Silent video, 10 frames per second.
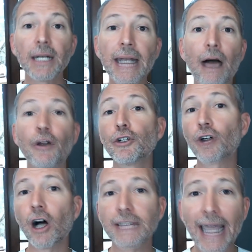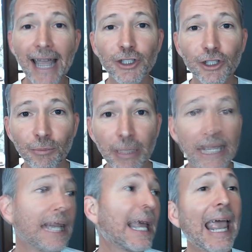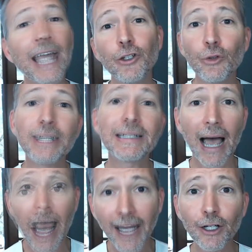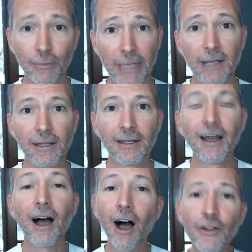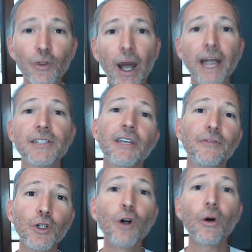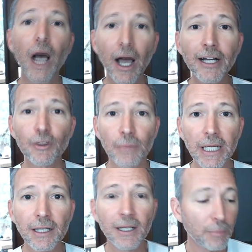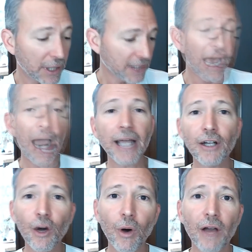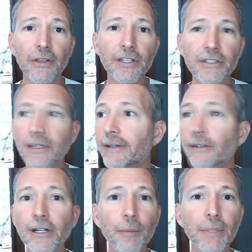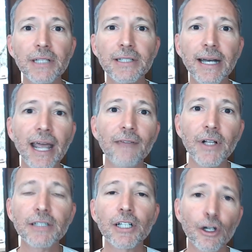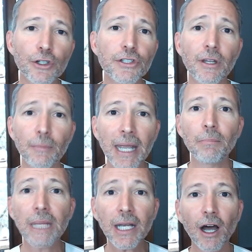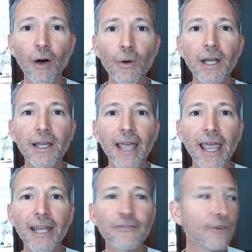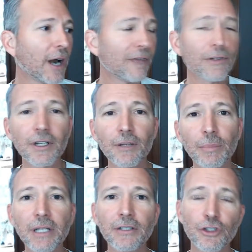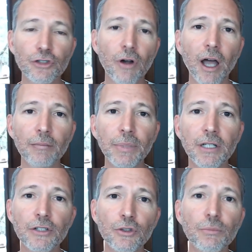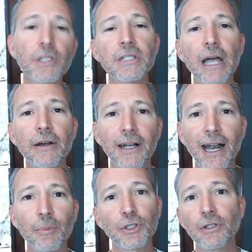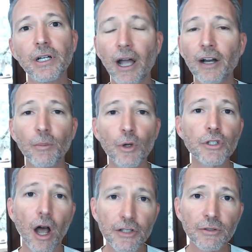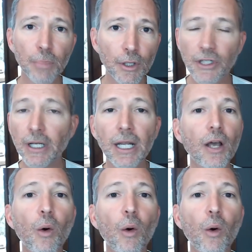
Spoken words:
Now, your call to action could be, and you need to hire me. Otherwise, if you don't hire me, because I know all this, your company's going to have like the curse of the Bambino and forever going to be distraught because you missed out on an opportunity to hire the most awesome person.